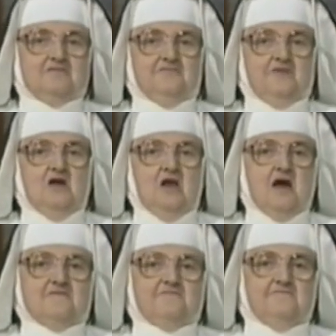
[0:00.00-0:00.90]
of all
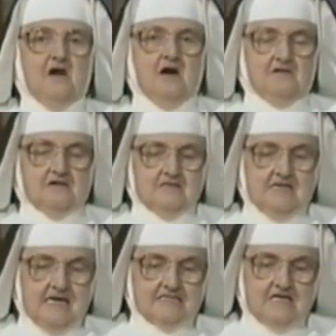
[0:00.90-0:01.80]
our, our
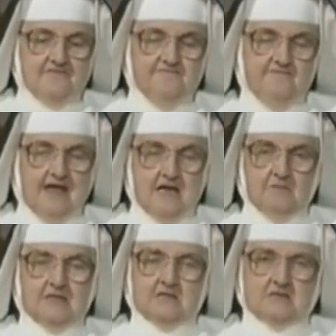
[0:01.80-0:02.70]
guests, our
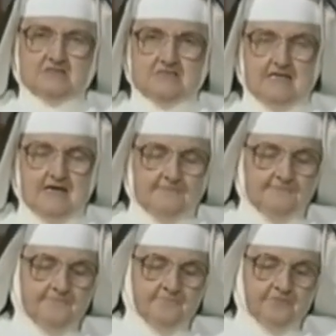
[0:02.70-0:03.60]
family here tonight.
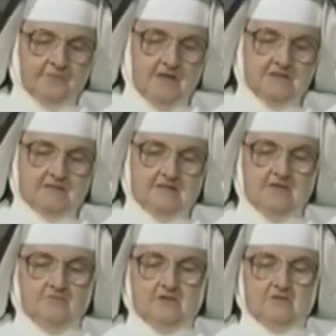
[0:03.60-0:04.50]
And
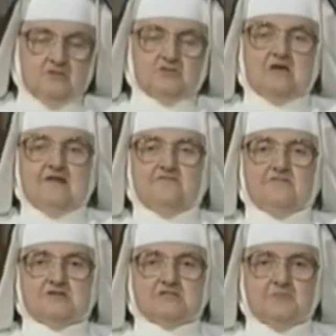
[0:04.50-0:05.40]
tonight we also have a
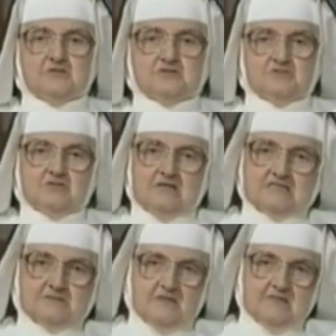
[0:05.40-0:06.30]
very special
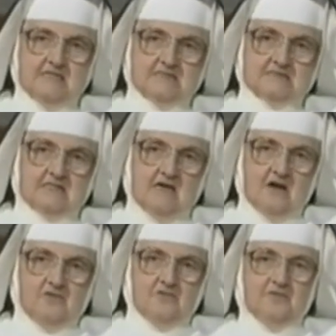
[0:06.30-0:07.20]
guest, Maria
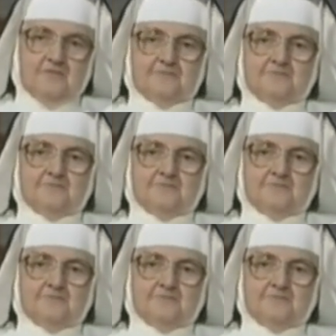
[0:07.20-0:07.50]
Saraco.